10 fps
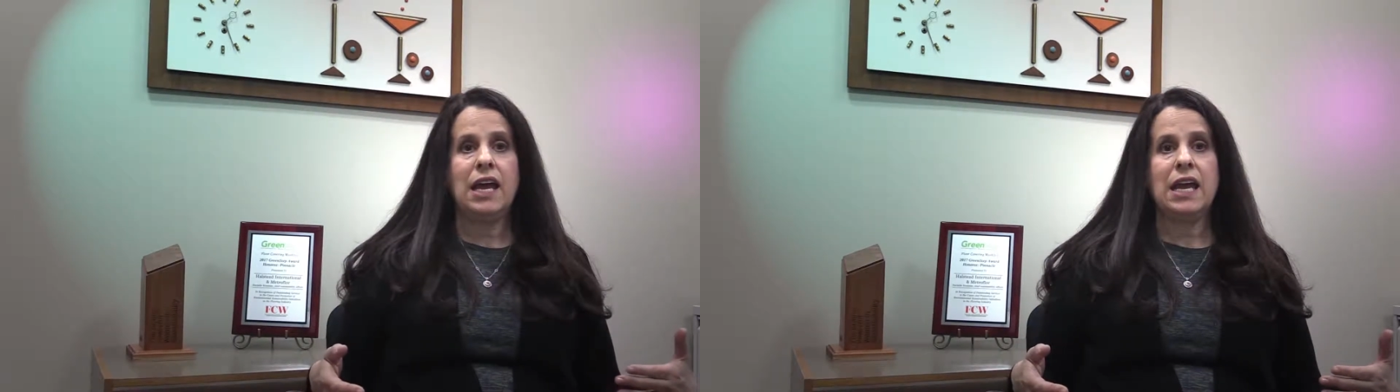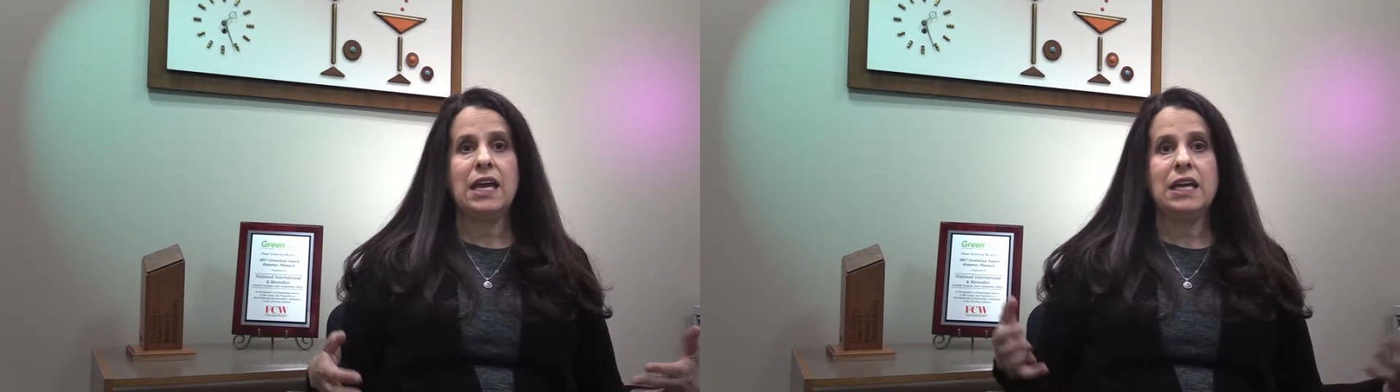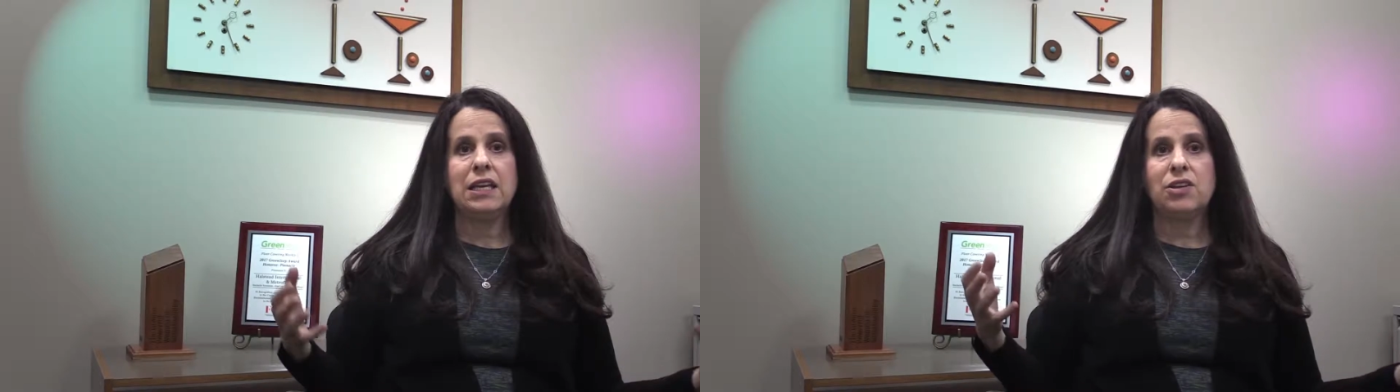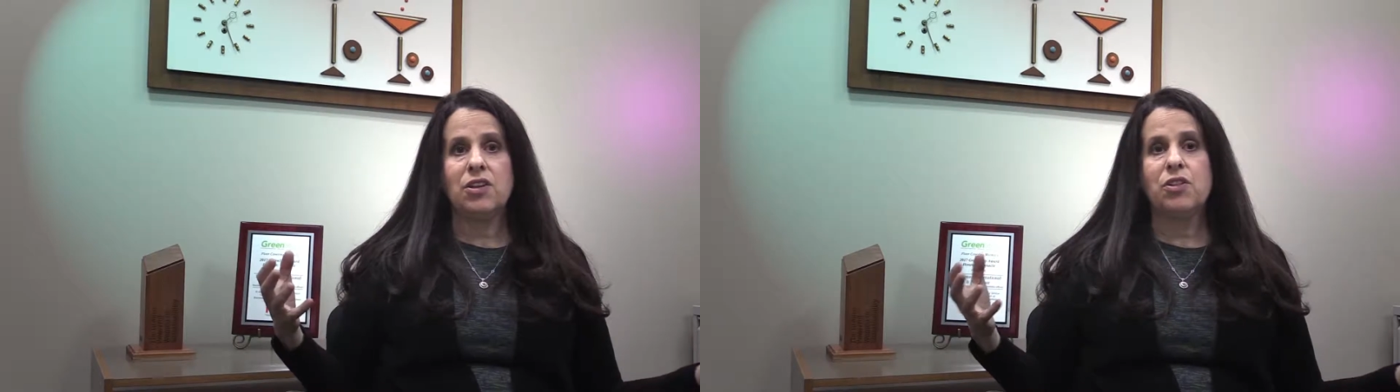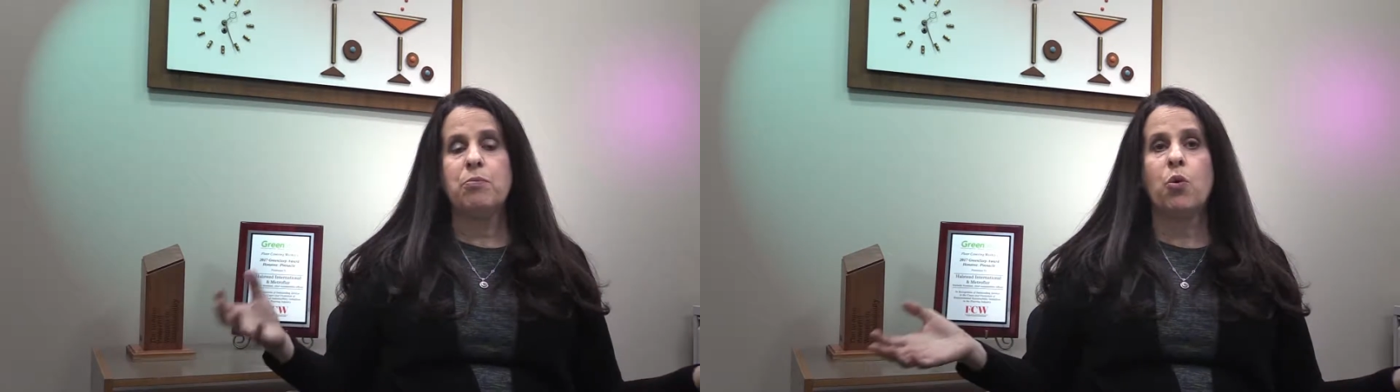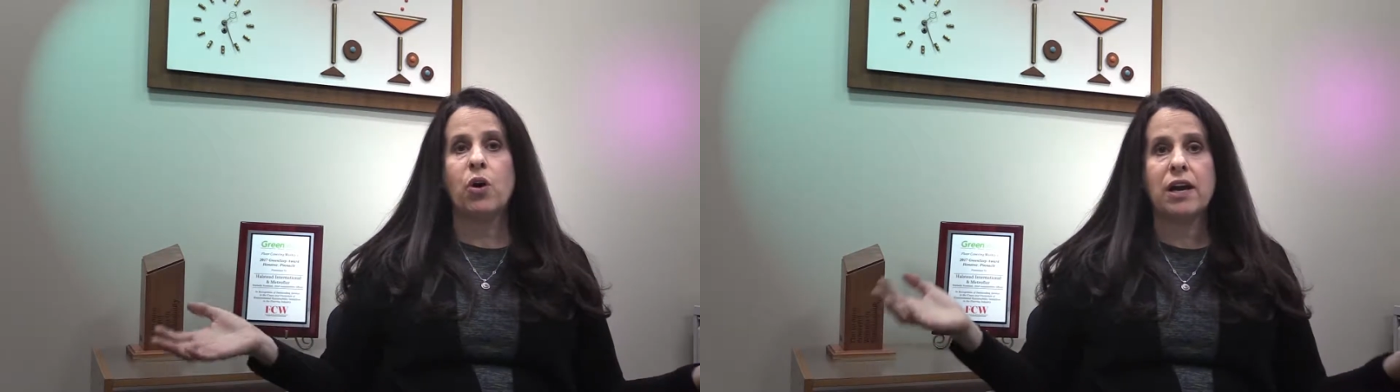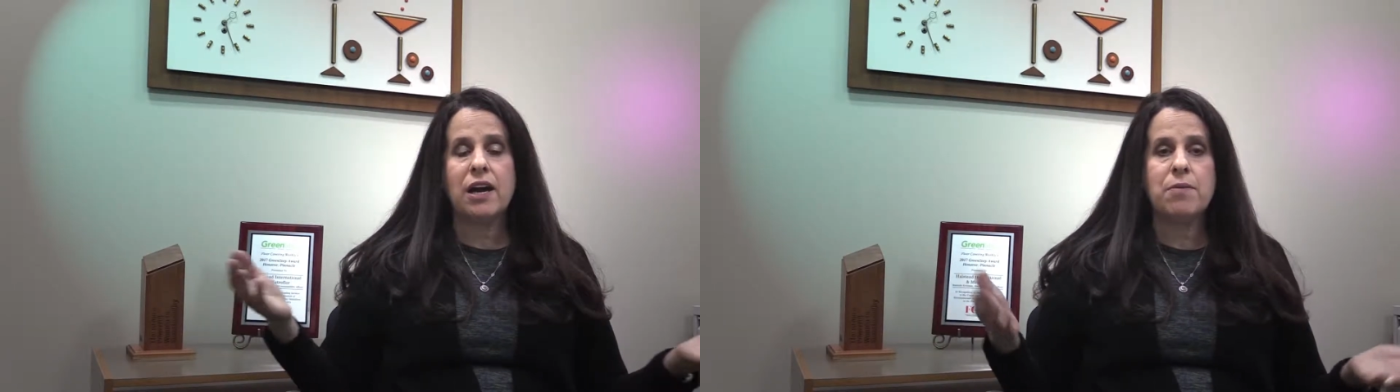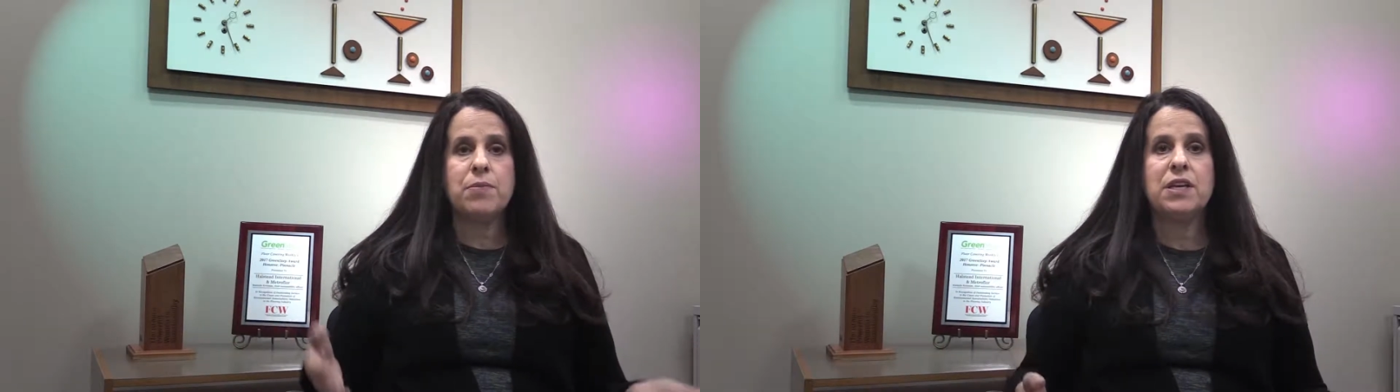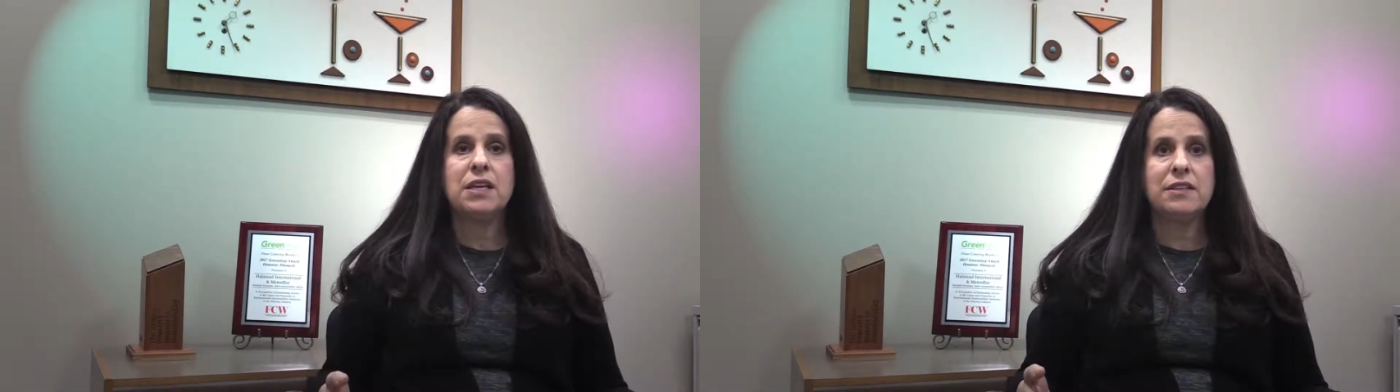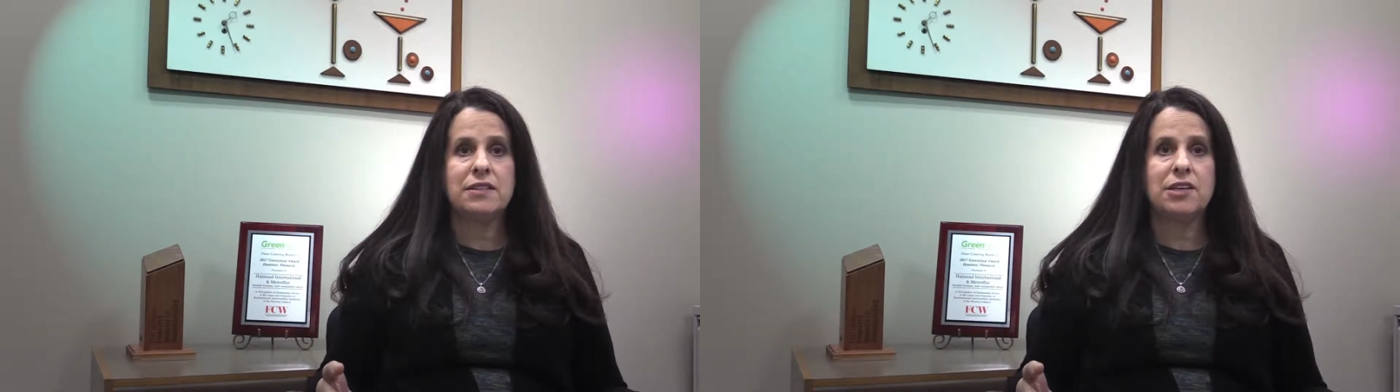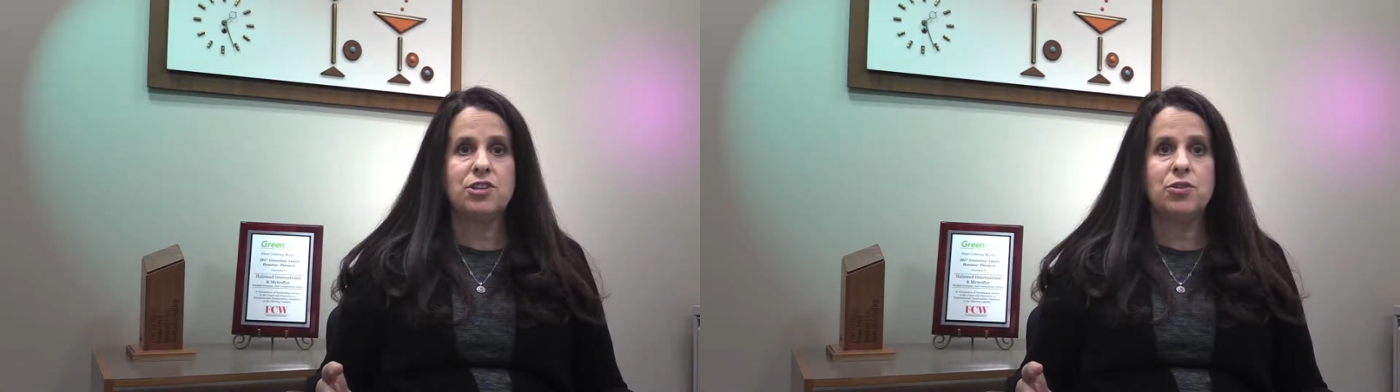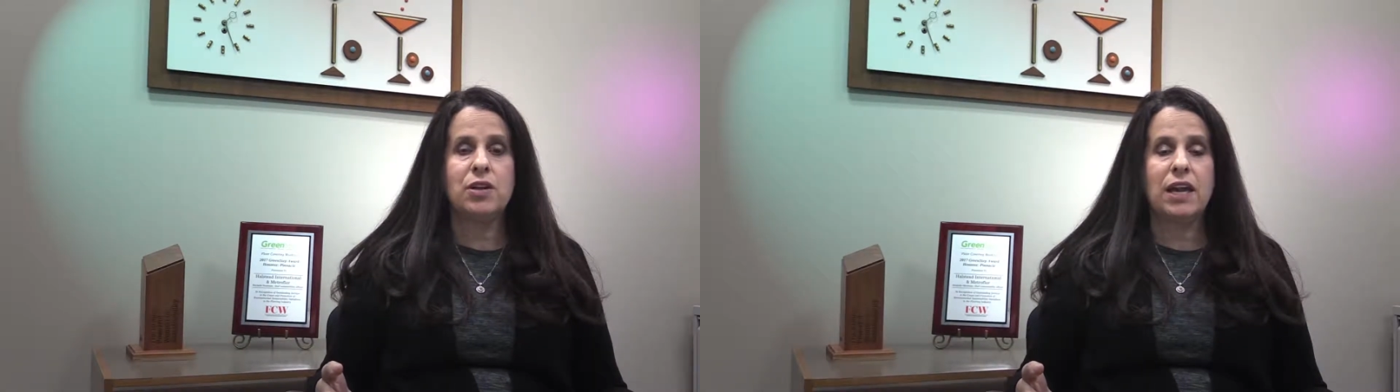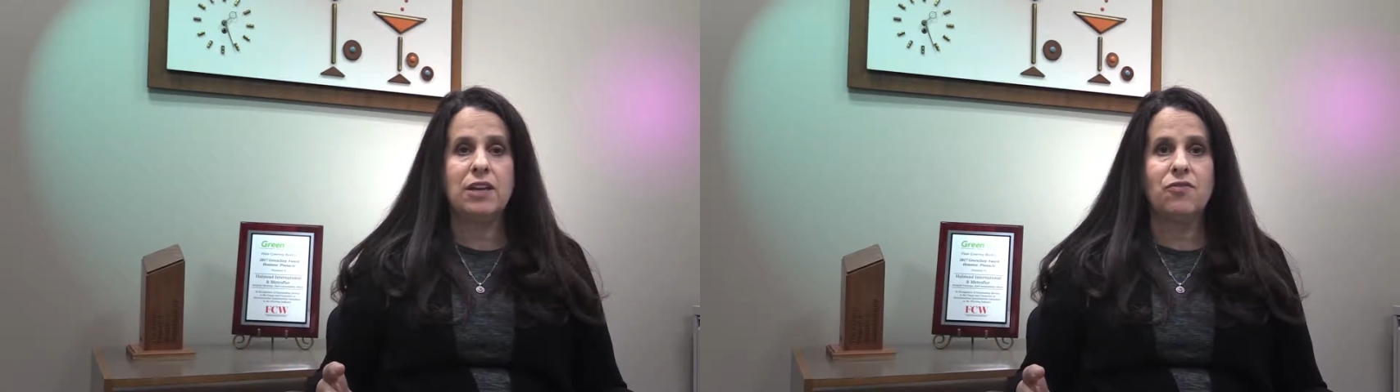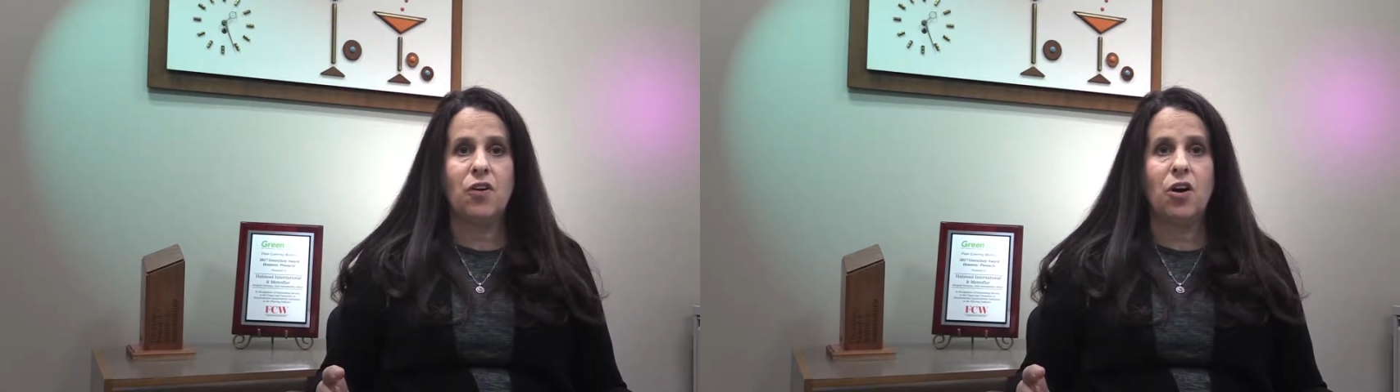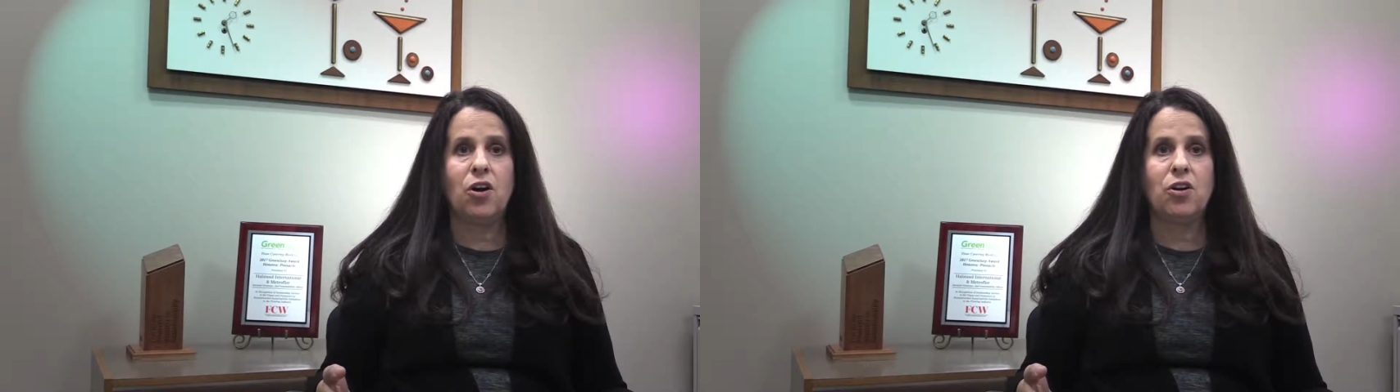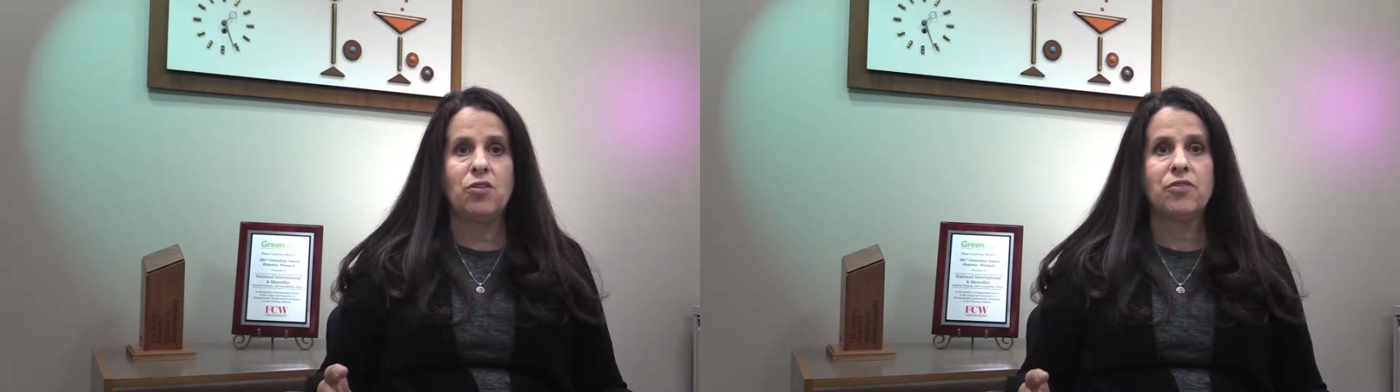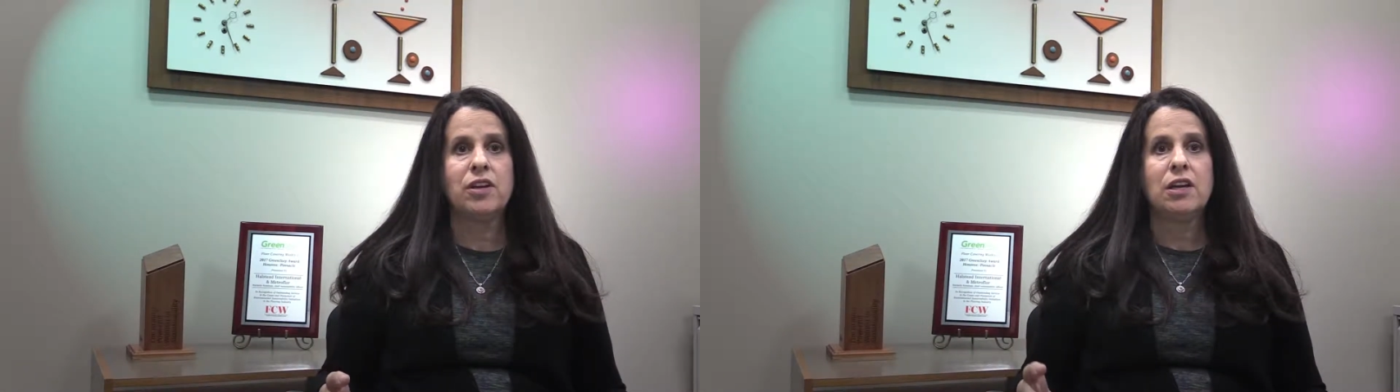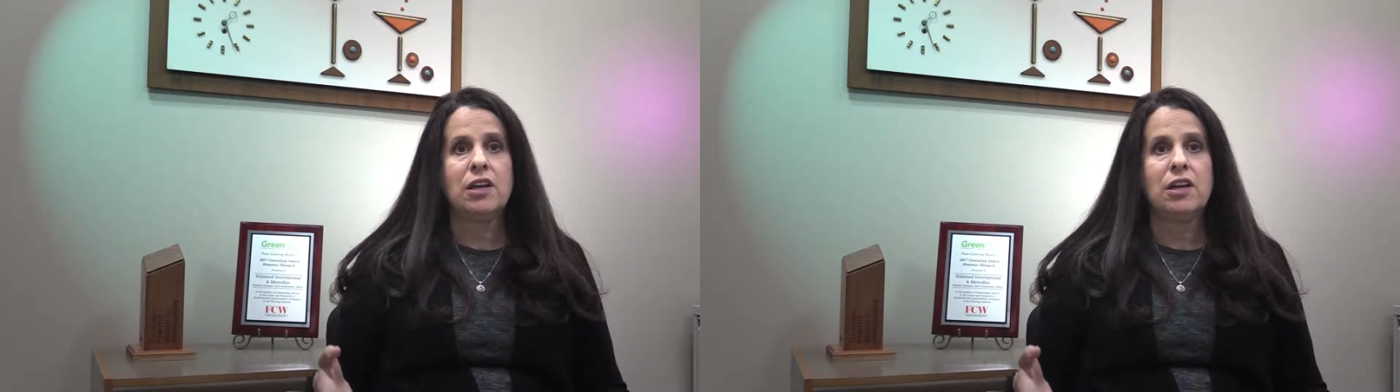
And the more companies that do get involved,